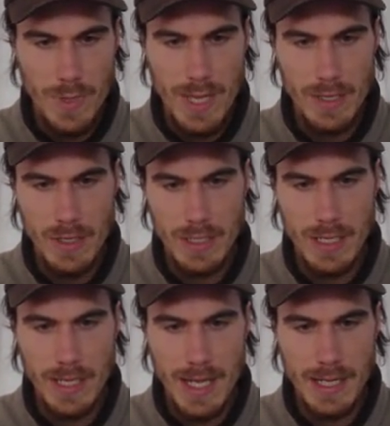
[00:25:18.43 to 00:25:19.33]
Yeah, you
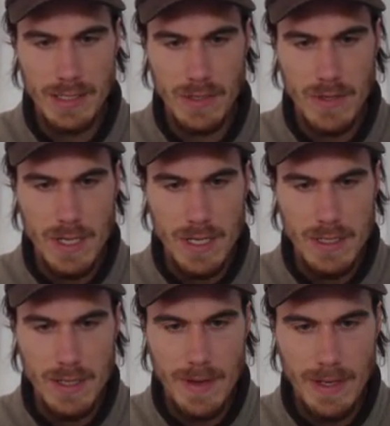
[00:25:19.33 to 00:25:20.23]
could, again, so
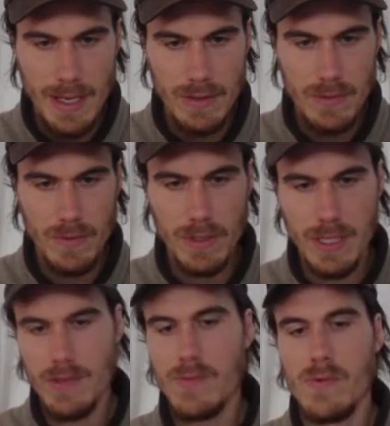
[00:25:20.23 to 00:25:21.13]
think about countable,
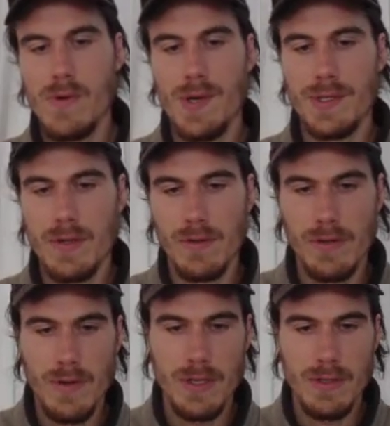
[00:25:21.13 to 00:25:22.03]
uncountable, article
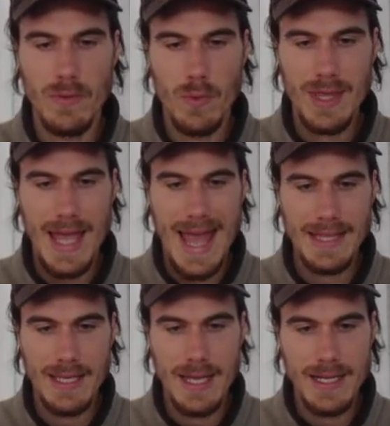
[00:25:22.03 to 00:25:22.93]
or no article, with
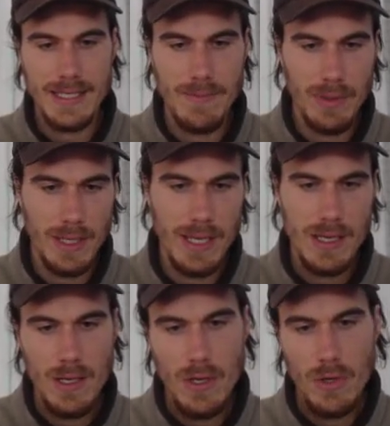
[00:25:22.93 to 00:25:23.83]
add daily
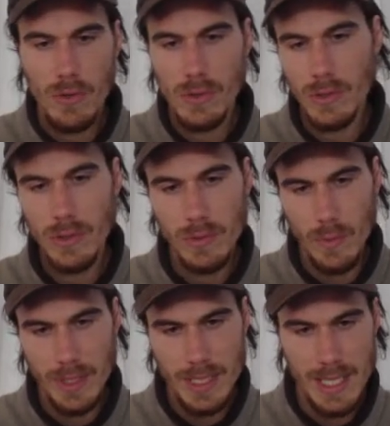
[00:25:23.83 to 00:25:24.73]
supply or
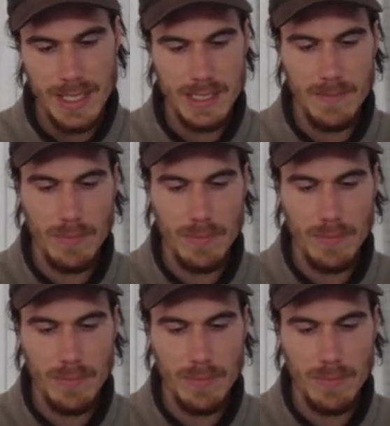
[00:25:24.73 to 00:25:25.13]
with daily